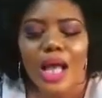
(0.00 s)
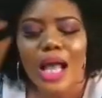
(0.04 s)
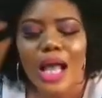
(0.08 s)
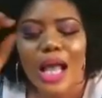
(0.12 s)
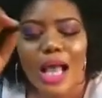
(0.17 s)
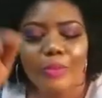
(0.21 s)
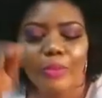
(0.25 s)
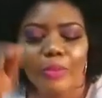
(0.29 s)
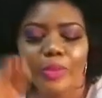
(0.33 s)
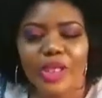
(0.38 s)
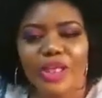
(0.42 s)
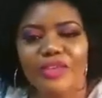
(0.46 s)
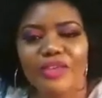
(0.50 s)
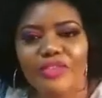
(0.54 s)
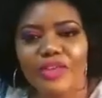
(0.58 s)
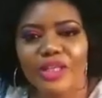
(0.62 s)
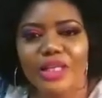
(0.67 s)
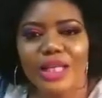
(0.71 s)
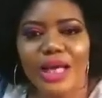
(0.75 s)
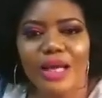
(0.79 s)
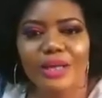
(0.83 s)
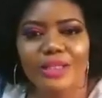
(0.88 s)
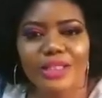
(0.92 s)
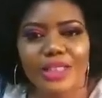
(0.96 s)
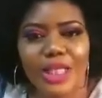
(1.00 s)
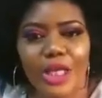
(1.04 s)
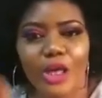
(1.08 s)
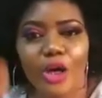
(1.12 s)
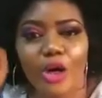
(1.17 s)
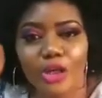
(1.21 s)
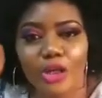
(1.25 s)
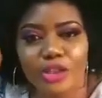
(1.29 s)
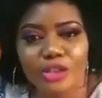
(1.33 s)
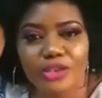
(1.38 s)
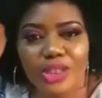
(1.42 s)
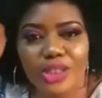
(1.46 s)
I'm giving out
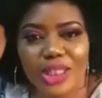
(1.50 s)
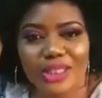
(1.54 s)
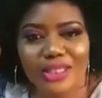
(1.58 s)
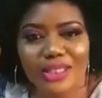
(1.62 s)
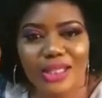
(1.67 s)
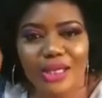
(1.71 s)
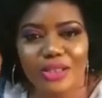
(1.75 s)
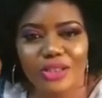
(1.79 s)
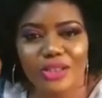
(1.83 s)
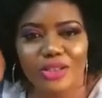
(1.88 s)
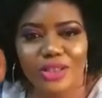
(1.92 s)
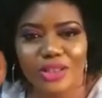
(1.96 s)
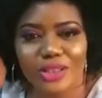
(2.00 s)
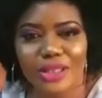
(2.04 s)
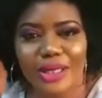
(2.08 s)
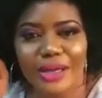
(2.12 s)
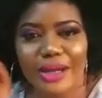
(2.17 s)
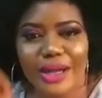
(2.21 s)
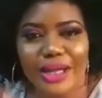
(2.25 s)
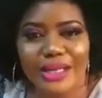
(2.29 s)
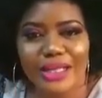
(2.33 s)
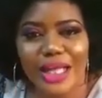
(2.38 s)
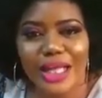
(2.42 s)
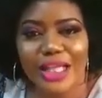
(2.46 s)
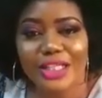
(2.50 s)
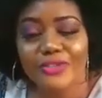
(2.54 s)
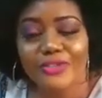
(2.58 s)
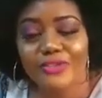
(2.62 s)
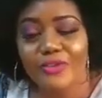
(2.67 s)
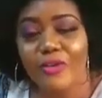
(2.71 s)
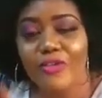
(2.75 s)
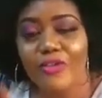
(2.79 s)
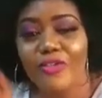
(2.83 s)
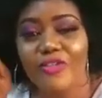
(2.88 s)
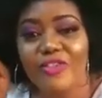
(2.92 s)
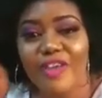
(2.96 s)
100,000 naira. That's
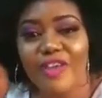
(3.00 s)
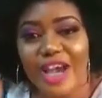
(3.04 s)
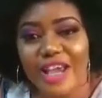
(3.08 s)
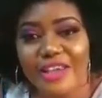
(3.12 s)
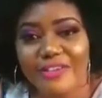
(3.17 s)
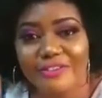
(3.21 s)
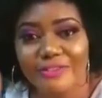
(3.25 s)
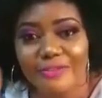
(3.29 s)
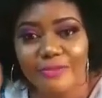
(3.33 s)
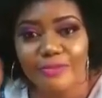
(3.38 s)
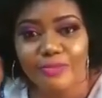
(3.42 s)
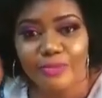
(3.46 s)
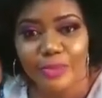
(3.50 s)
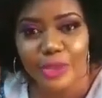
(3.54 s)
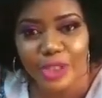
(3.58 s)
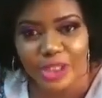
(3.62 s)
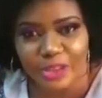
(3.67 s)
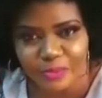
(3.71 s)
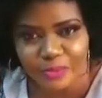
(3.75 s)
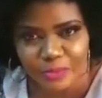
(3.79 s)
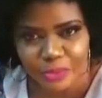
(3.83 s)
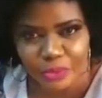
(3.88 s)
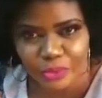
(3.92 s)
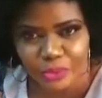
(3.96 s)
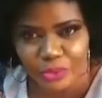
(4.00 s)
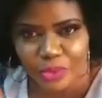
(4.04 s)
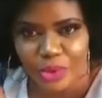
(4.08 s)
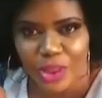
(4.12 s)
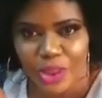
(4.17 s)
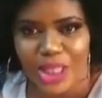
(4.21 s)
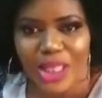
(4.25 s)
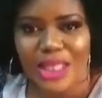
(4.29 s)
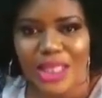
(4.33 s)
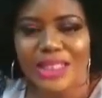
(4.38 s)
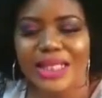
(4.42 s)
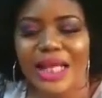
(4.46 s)
for 5 people.
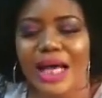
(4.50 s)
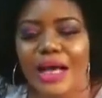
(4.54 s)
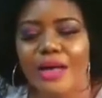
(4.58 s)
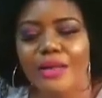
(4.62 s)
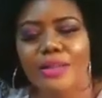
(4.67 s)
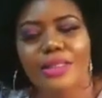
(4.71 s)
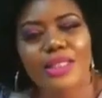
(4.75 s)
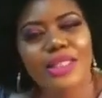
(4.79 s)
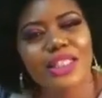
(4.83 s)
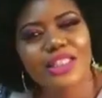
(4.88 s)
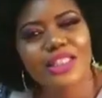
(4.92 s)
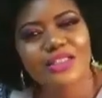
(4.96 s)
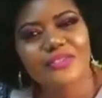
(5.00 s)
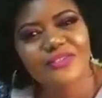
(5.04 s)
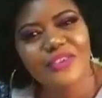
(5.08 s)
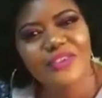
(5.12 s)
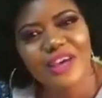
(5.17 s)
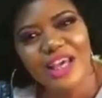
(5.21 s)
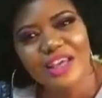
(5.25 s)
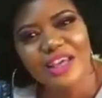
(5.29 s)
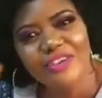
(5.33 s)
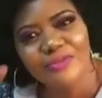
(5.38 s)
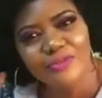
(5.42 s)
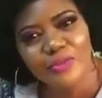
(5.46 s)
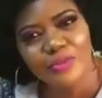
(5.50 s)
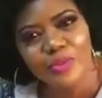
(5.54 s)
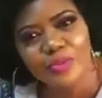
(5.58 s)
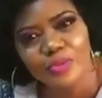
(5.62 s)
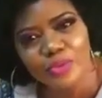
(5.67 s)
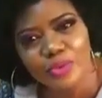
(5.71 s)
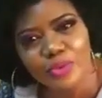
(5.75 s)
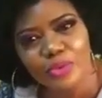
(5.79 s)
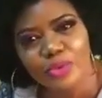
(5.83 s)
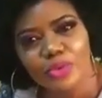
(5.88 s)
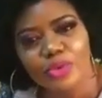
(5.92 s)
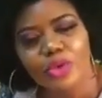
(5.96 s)
Now these 5
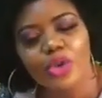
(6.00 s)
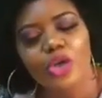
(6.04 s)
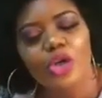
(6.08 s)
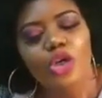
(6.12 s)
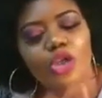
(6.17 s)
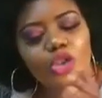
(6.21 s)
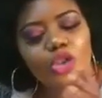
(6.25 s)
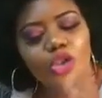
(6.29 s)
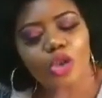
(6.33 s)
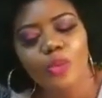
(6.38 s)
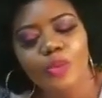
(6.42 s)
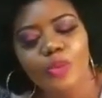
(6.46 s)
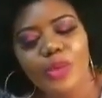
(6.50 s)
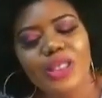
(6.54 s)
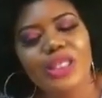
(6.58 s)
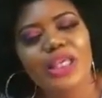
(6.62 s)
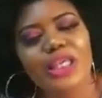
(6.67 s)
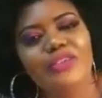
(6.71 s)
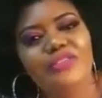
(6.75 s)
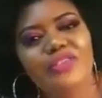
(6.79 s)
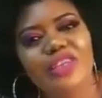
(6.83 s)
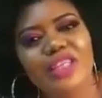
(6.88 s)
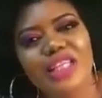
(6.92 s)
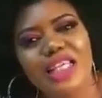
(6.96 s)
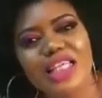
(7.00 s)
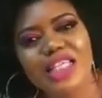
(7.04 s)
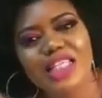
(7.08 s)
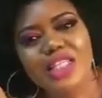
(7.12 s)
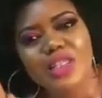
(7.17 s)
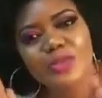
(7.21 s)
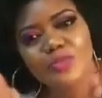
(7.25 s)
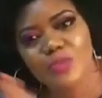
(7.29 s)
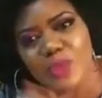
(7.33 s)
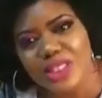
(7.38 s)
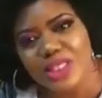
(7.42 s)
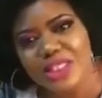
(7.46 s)
people, you'll be given a
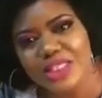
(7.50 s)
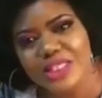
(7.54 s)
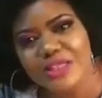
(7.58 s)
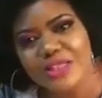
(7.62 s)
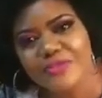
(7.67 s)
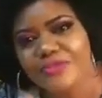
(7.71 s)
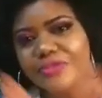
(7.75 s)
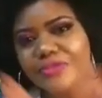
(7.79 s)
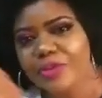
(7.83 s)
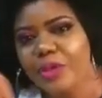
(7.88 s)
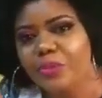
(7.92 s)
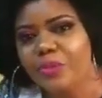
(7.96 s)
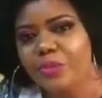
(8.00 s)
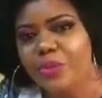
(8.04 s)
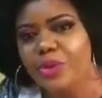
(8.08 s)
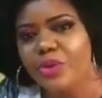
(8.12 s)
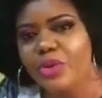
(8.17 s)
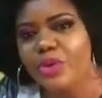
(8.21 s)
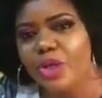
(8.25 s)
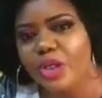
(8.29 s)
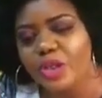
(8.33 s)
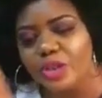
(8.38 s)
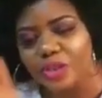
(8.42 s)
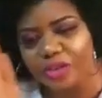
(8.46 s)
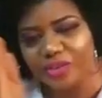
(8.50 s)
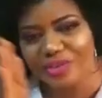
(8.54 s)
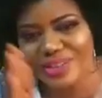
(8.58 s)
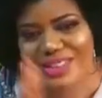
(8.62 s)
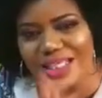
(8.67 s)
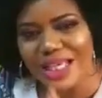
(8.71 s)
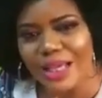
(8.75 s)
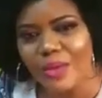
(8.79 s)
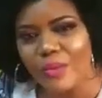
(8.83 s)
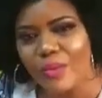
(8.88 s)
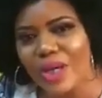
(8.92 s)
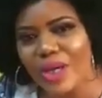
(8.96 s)
specific period of
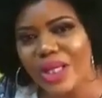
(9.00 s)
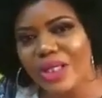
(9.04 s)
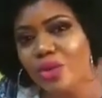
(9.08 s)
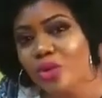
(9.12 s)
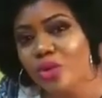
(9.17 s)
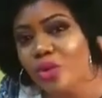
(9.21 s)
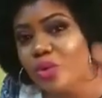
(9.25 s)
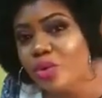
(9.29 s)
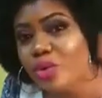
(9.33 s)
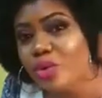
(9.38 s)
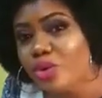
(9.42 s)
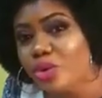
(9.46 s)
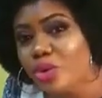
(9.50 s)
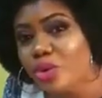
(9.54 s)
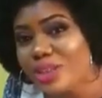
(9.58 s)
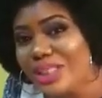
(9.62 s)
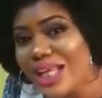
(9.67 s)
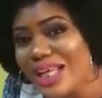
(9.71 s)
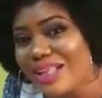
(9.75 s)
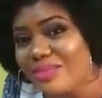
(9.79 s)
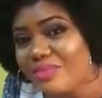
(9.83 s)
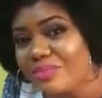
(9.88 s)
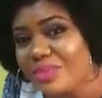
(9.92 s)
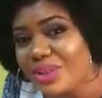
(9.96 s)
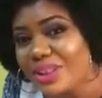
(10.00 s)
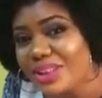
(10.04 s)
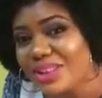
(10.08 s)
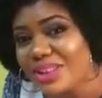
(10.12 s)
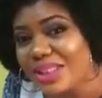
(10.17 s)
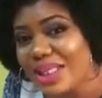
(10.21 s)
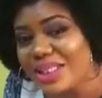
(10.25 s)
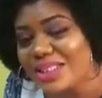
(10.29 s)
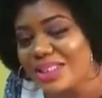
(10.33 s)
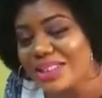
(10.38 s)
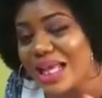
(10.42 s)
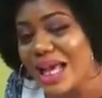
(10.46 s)
time where you will do that
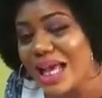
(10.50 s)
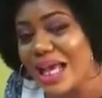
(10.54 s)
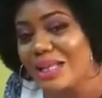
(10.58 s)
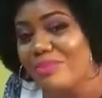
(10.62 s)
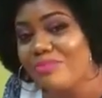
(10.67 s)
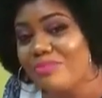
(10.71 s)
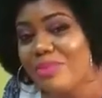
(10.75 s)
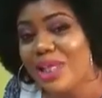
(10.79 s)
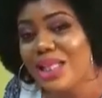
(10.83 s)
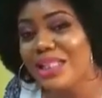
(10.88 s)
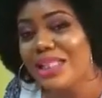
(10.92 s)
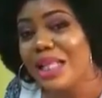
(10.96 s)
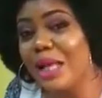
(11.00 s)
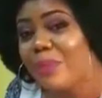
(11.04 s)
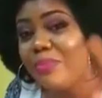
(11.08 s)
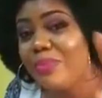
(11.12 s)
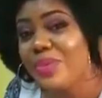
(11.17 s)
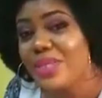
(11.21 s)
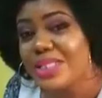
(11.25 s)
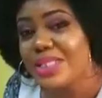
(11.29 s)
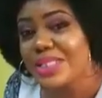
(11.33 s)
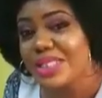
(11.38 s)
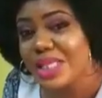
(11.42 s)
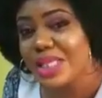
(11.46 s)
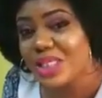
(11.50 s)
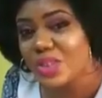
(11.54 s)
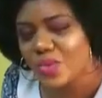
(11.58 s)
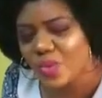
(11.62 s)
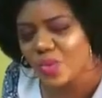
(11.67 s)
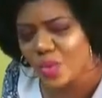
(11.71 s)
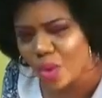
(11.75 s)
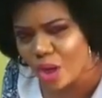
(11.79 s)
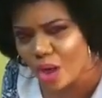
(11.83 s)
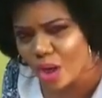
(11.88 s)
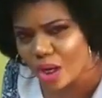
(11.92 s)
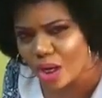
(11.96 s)
business and make that business
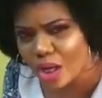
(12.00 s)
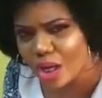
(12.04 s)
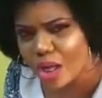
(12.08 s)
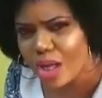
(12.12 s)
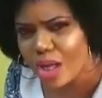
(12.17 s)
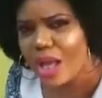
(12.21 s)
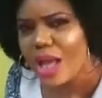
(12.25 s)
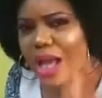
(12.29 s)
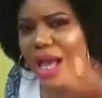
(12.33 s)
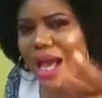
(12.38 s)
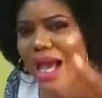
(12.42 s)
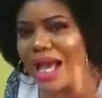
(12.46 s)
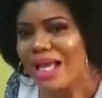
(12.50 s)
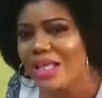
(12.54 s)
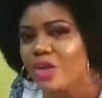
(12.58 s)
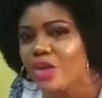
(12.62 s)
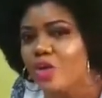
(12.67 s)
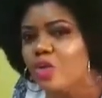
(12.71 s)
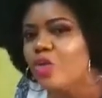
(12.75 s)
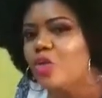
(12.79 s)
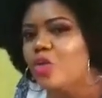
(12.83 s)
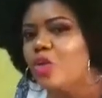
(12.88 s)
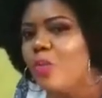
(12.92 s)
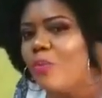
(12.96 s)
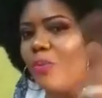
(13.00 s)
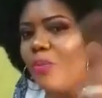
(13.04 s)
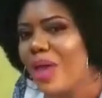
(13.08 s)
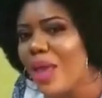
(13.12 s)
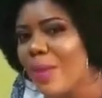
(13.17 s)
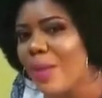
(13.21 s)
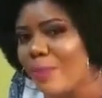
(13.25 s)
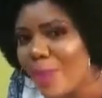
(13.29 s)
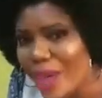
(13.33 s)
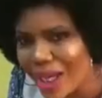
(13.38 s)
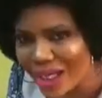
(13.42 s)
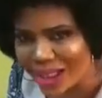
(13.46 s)
work, and you will
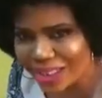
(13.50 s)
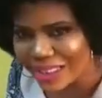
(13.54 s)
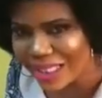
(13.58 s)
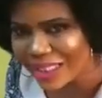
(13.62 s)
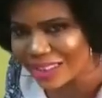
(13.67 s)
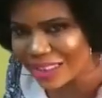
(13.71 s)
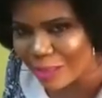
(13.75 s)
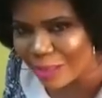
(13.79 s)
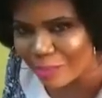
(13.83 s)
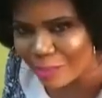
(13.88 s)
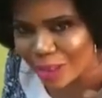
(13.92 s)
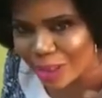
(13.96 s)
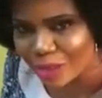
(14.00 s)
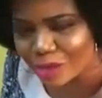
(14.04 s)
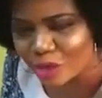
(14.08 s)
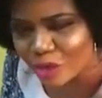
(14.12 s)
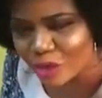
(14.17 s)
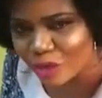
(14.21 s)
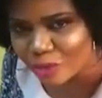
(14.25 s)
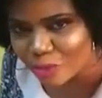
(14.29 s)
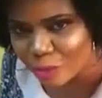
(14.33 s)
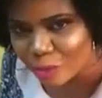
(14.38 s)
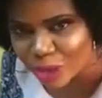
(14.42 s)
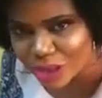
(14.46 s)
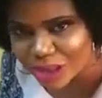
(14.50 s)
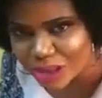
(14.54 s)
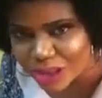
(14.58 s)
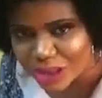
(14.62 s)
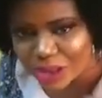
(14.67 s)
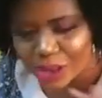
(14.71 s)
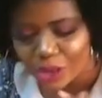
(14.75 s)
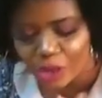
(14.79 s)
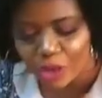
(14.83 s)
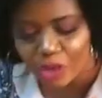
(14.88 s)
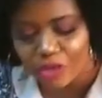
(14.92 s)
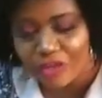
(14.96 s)
pay back that amount of money
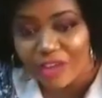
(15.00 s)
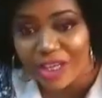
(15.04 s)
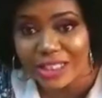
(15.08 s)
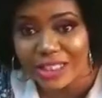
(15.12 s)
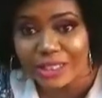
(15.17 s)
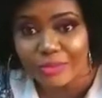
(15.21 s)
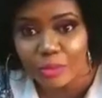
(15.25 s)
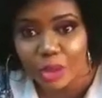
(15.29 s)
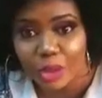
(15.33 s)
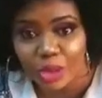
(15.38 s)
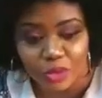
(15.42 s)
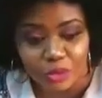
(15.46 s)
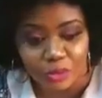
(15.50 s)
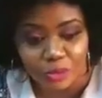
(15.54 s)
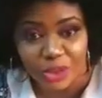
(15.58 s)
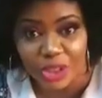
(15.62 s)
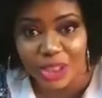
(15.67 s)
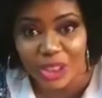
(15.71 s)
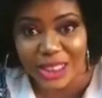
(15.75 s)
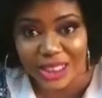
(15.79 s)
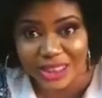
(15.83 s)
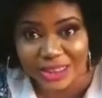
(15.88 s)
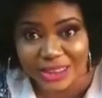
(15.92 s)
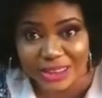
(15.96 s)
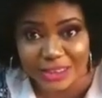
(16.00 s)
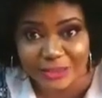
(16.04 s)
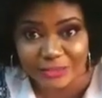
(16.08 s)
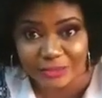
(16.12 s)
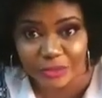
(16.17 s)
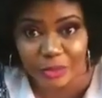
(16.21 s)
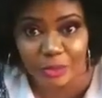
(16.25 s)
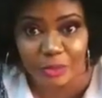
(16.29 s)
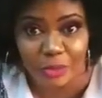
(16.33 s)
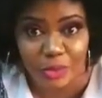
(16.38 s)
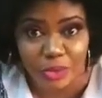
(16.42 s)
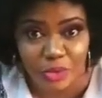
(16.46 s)
over the month. We'll be collecting it
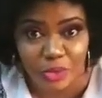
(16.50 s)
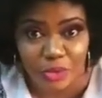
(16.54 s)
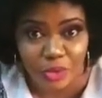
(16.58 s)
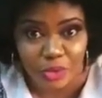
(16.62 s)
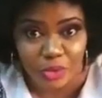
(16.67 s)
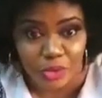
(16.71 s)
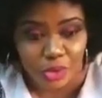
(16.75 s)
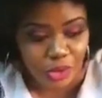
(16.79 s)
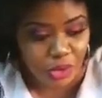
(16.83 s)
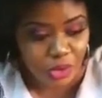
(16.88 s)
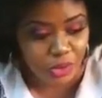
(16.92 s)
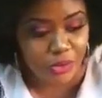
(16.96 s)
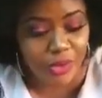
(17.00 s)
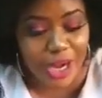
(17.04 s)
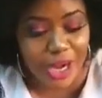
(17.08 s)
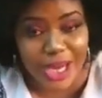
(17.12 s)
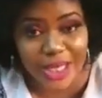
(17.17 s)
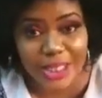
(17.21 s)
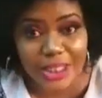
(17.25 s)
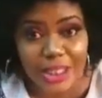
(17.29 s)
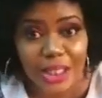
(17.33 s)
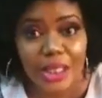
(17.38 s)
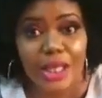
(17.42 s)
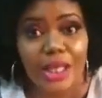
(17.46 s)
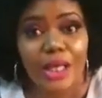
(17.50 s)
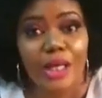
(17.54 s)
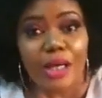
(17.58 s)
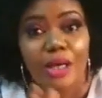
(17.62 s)
from you, right?